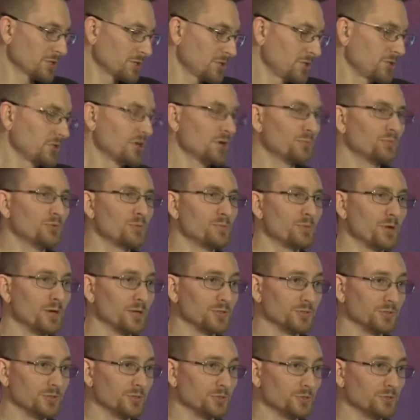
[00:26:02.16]
a GitHub
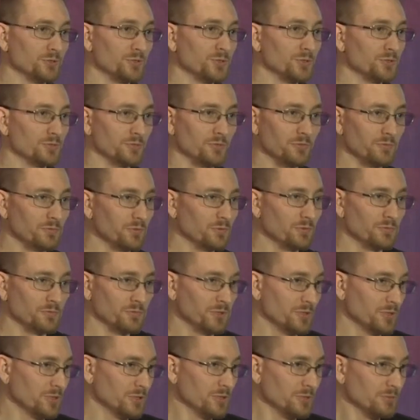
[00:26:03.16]
repository, so feel
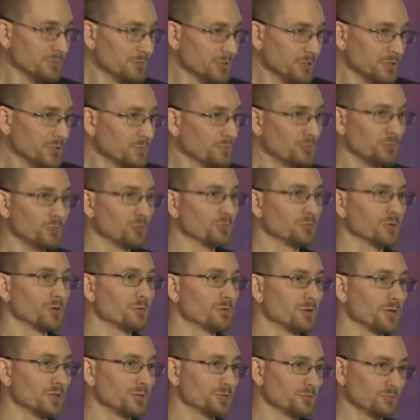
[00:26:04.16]
free to send a pull
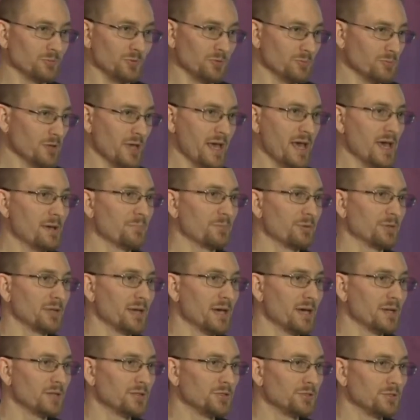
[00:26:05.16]
request. We'll happily
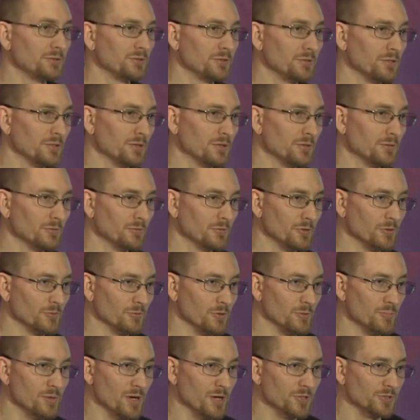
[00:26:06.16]
add it to the
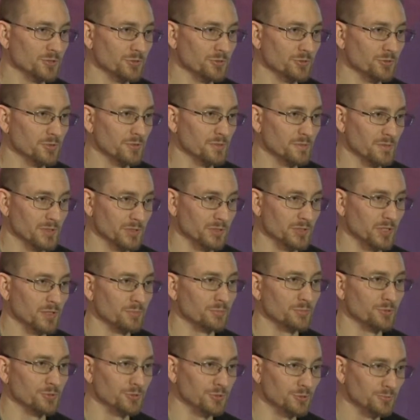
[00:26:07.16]
repository of
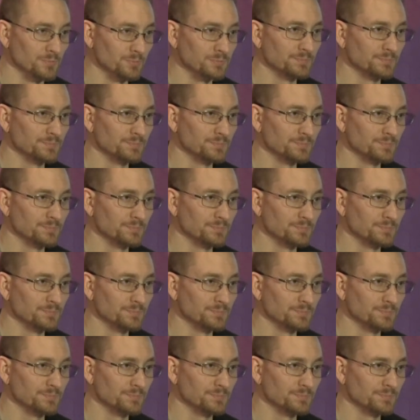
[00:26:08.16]
examples.